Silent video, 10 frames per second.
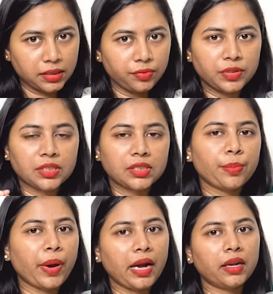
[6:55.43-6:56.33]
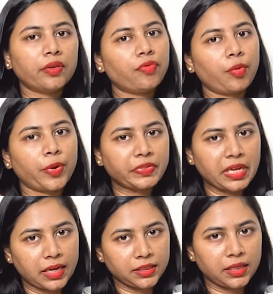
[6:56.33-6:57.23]
which is a milder form of
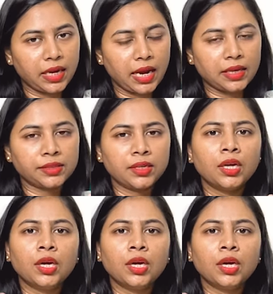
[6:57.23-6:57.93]
salicylic acid,